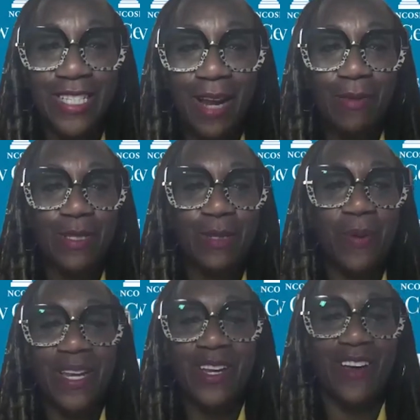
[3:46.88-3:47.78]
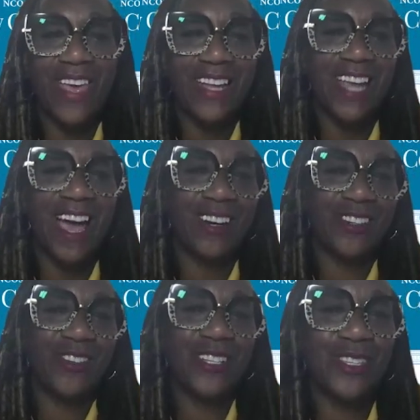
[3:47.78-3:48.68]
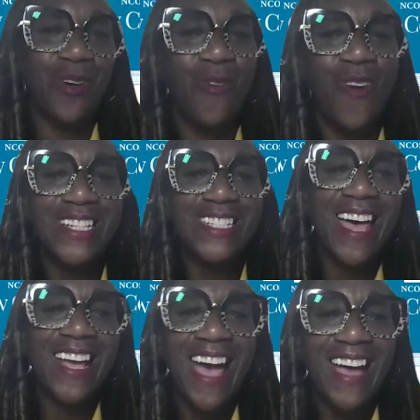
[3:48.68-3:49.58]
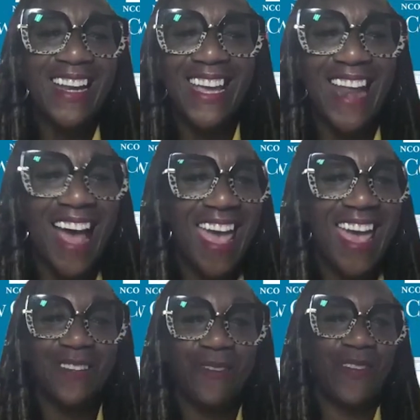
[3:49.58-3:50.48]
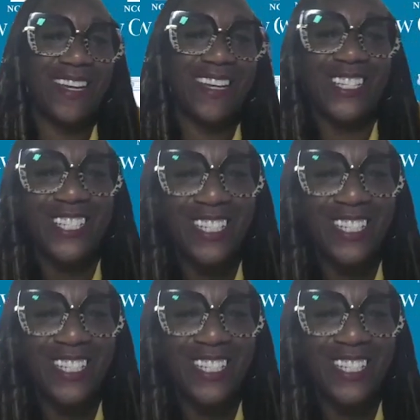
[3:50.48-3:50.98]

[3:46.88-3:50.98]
that I was spending on that doctorate. So once I got in, I had to finish.